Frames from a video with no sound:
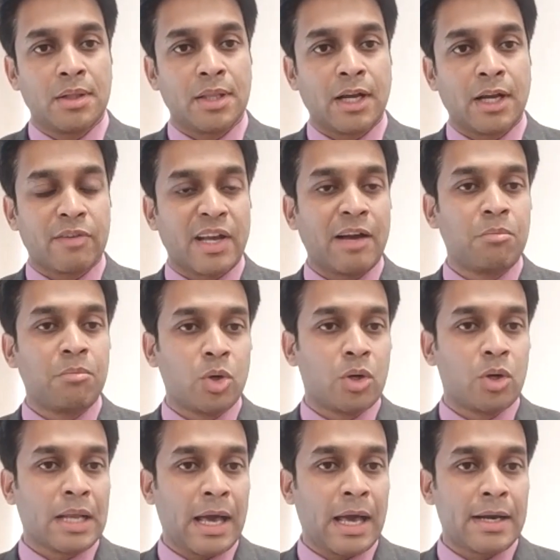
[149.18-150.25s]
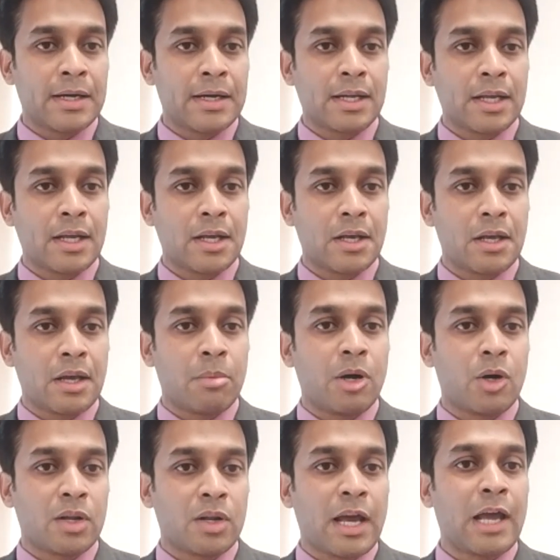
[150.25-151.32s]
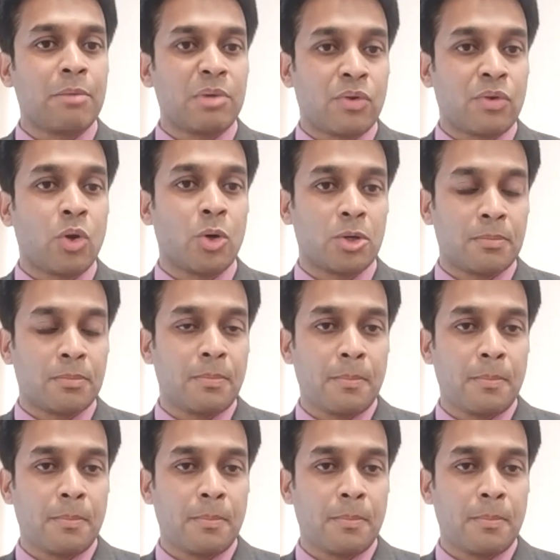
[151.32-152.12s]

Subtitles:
that we have more clarity about an IMF loan.